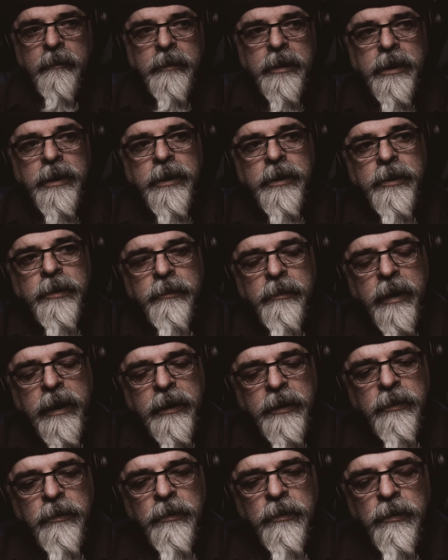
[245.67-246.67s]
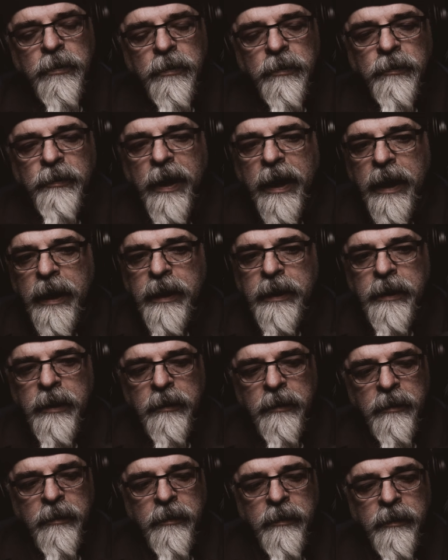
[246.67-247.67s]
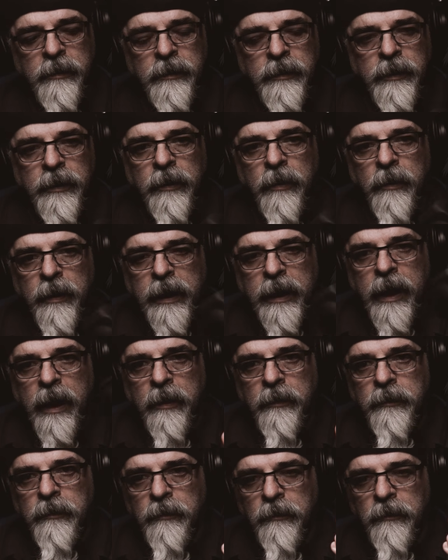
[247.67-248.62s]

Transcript: going to do a cool ride going out